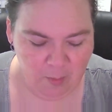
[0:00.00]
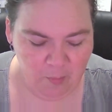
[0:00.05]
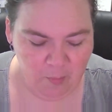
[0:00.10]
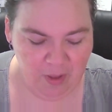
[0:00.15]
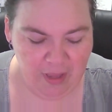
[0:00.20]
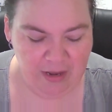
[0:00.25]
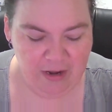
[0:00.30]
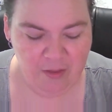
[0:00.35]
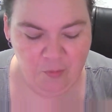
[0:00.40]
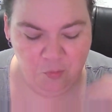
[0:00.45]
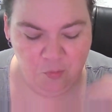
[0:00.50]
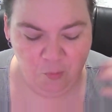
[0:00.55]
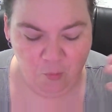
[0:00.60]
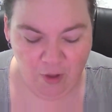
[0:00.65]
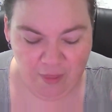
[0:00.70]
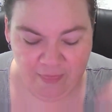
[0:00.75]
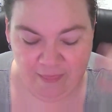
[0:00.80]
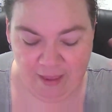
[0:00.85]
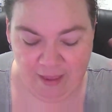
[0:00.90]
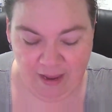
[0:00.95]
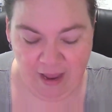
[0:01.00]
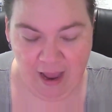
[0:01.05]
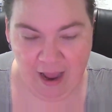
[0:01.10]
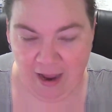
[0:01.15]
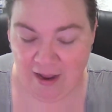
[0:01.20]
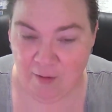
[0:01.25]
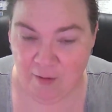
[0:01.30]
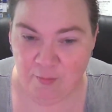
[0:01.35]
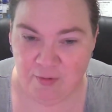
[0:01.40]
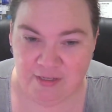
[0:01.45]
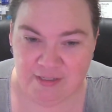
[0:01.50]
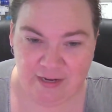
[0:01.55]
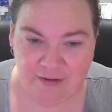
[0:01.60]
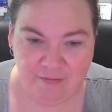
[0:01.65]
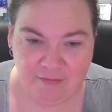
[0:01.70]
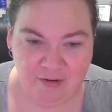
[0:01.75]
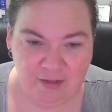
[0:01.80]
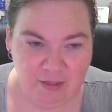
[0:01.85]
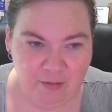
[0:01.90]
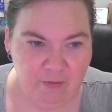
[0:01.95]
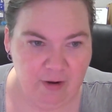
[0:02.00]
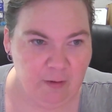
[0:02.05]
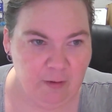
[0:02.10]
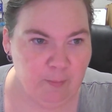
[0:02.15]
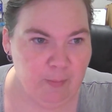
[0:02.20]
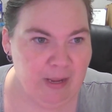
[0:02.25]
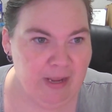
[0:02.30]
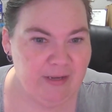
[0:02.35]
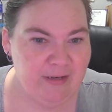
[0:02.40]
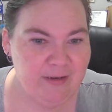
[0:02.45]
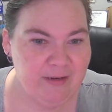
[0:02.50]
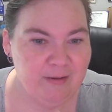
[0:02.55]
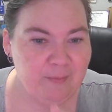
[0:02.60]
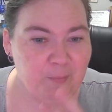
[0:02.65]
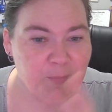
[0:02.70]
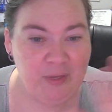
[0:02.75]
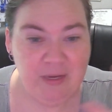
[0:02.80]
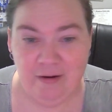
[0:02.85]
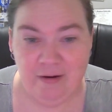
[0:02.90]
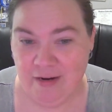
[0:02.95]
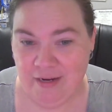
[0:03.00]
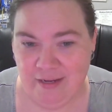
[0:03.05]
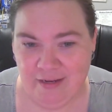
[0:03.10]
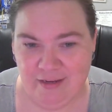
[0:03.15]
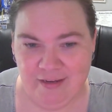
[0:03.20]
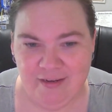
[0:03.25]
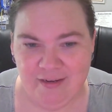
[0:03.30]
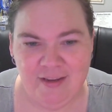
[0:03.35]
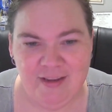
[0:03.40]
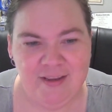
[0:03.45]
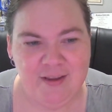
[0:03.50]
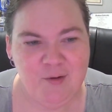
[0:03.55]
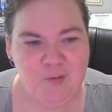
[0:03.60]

But one thing I would definitely recommend, period,